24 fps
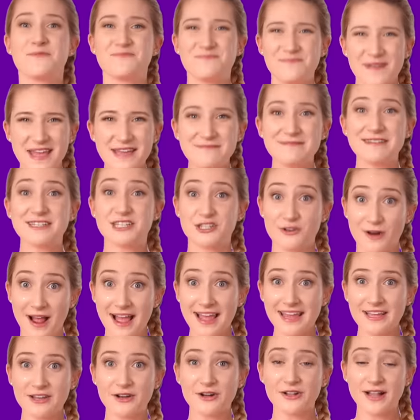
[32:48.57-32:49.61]
Baby
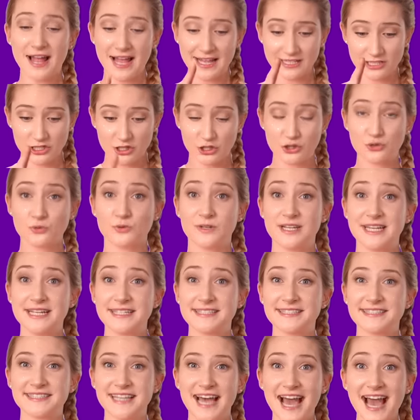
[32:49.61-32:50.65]
triangle has three
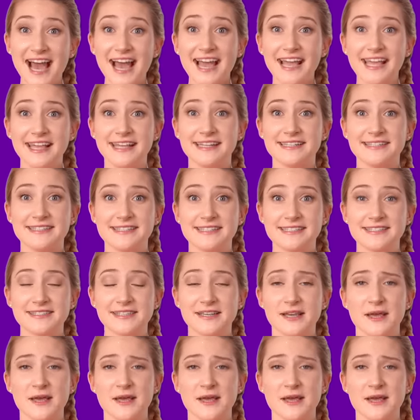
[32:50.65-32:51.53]
sides.